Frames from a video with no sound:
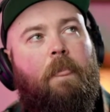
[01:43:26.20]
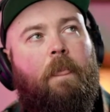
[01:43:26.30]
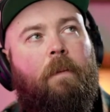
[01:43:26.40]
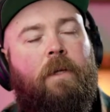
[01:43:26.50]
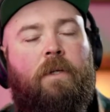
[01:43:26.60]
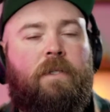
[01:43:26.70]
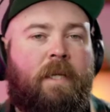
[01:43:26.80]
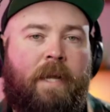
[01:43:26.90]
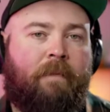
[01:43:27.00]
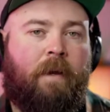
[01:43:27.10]
you just
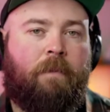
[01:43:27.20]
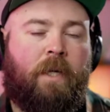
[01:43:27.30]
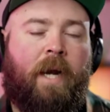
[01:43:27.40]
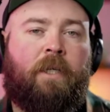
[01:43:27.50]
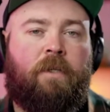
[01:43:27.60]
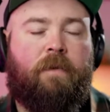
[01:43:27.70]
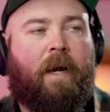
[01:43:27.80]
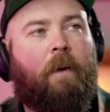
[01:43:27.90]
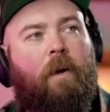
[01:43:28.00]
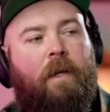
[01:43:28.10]
didn't have abstractions for that.
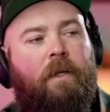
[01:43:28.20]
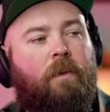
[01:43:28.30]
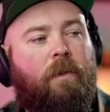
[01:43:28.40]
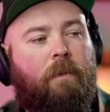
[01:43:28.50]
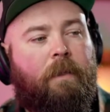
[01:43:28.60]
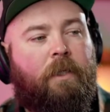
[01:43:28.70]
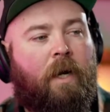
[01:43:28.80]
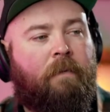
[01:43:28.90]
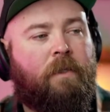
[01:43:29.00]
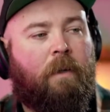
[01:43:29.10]
I wanted to do a little bit of
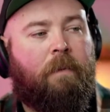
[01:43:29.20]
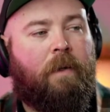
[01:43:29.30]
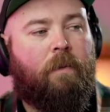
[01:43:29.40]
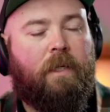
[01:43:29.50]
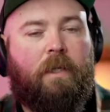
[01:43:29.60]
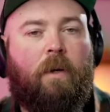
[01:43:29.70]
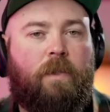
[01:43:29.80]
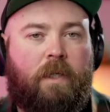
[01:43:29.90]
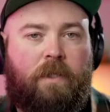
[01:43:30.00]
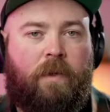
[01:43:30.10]
JavaScript, and there was no
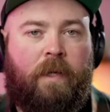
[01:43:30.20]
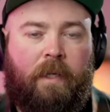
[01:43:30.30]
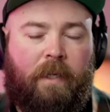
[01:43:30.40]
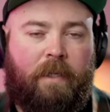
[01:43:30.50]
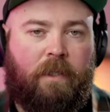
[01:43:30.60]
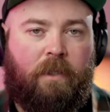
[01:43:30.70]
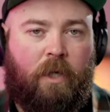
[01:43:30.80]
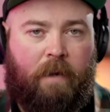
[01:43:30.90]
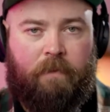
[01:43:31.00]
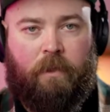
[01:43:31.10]
such thing as a
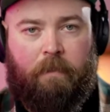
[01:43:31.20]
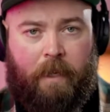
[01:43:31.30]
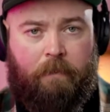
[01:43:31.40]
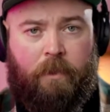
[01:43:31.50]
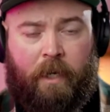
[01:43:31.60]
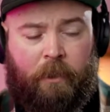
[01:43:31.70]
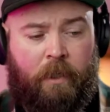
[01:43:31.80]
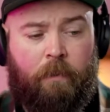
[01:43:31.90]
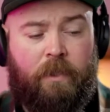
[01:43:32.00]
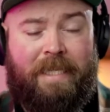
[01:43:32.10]
JavaScript abstraction.
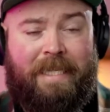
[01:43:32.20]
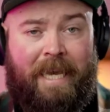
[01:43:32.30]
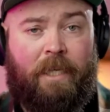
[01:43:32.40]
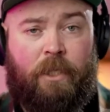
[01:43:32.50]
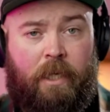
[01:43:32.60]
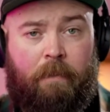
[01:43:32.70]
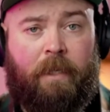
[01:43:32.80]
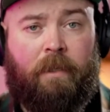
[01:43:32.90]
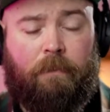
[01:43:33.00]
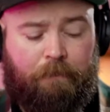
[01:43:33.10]
There was
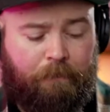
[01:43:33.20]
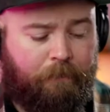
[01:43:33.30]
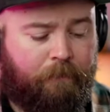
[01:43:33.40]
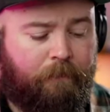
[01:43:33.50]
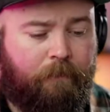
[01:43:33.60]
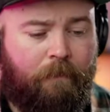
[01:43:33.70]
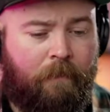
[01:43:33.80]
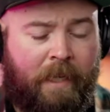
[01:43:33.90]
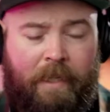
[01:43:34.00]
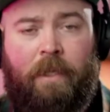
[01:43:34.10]
DHTML,
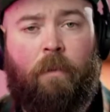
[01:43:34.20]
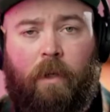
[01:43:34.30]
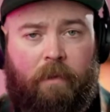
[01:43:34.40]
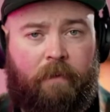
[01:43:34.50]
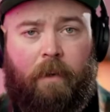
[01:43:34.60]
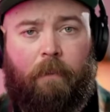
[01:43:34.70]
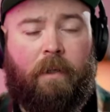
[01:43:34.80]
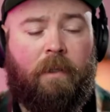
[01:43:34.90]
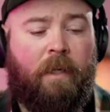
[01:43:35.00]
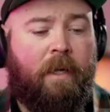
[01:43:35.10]
and it didn't work very
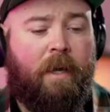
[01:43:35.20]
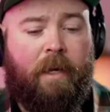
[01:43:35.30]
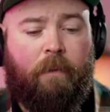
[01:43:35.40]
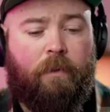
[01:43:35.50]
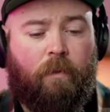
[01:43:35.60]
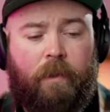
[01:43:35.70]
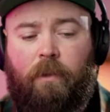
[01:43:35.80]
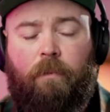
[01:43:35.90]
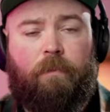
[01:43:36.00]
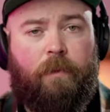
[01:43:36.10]
well. And it was
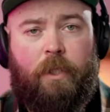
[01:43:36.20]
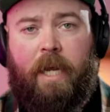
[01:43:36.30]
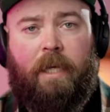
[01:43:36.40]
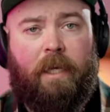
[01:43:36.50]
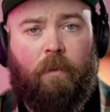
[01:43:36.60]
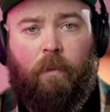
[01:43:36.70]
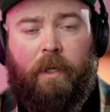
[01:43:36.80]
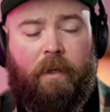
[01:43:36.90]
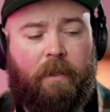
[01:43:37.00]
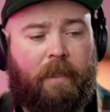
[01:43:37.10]
real janky and
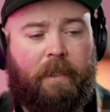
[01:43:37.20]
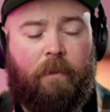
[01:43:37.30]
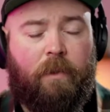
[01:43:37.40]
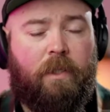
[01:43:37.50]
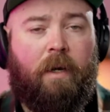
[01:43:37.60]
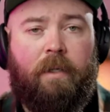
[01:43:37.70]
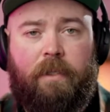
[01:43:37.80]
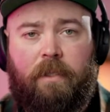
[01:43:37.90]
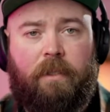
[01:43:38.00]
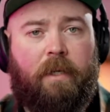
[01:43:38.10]
weird, and there was
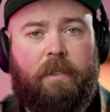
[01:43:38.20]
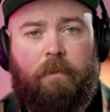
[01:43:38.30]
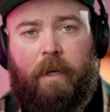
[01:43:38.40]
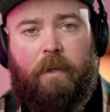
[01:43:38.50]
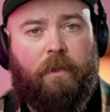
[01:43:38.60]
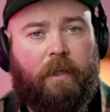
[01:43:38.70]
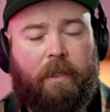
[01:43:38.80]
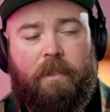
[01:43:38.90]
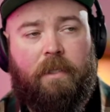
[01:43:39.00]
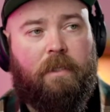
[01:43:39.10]
tons and tons of browser
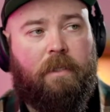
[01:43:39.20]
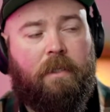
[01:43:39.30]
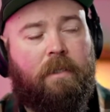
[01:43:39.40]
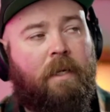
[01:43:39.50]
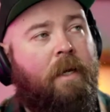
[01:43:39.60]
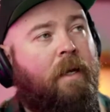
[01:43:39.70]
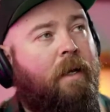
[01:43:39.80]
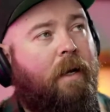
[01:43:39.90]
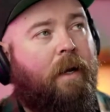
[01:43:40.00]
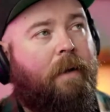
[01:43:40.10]
inconsistencies.
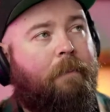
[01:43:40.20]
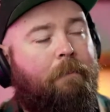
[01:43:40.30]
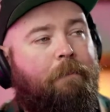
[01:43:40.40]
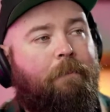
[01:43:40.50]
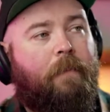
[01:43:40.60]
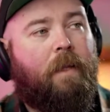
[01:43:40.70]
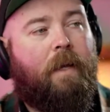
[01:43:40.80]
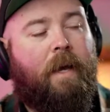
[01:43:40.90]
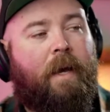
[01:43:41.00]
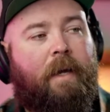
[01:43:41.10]

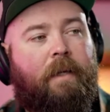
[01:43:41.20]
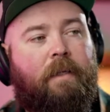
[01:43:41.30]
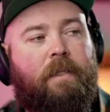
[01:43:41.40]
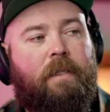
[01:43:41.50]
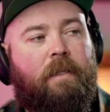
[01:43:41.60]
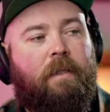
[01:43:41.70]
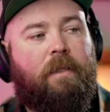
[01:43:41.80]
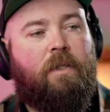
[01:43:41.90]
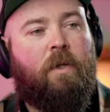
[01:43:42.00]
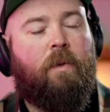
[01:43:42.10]
And
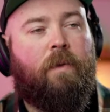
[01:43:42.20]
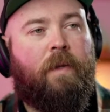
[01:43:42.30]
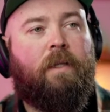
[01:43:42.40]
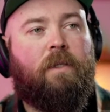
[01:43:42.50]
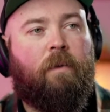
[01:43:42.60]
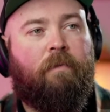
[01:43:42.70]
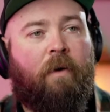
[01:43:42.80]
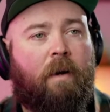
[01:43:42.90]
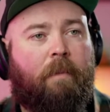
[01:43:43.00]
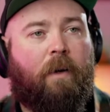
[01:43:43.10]
so the things that we
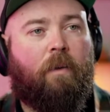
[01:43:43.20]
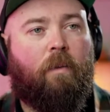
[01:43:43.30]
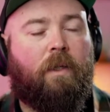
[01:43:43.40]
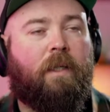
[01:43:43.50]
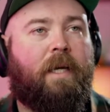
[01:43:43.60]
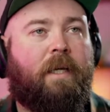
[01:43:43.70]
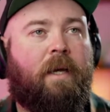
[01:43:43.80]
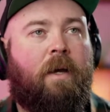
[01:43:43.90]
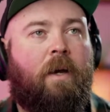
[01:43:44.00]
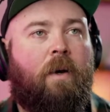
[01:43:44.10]
fought about were
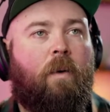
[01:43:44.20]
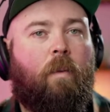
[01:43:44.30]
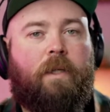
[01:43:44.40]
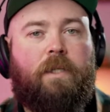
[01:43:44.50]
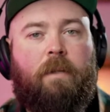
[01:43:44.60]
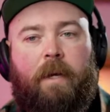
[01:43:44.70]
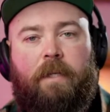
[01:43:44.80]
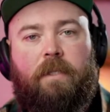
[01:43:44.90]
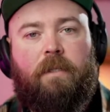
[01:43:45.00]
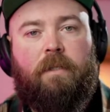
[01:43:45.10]
what's the
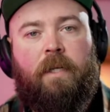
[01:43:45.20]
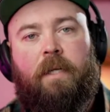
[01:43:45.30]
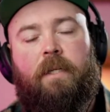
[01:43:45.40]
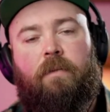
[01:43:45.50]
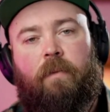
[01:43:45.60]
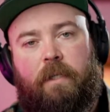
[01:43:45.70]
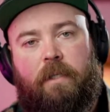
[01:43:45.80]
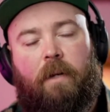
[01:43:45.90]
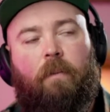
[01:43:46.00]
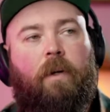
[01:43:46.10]
best CSS
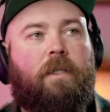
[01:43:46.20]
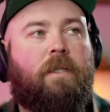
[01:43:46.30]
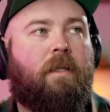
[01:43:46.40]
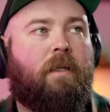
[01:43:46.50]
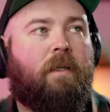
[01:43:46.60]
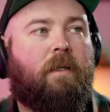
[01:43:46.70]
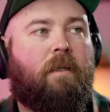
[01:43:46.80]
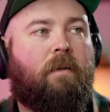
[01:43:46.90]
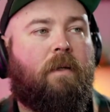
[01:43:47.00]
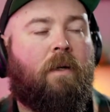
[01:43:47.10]
reset? What's
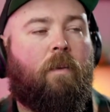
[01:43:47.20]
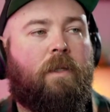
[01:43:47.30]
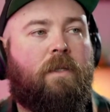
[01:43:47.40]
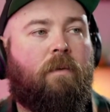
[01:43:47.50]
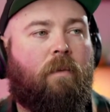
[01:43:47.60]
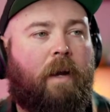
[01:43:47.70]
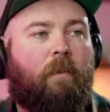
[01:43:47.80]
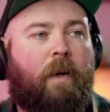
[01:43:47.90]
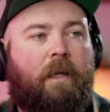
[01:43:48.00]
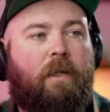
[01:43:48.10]
the right
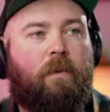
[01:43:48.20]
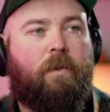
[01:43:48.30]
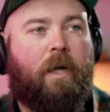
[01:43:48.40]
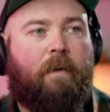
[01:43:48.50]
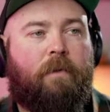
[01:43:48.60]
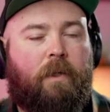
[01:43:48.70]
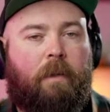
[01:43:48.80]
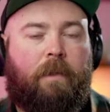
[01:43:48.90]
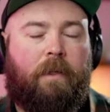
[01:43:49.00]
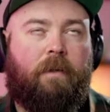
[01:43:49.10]
way to use
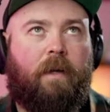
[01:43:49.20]
JavaScript? And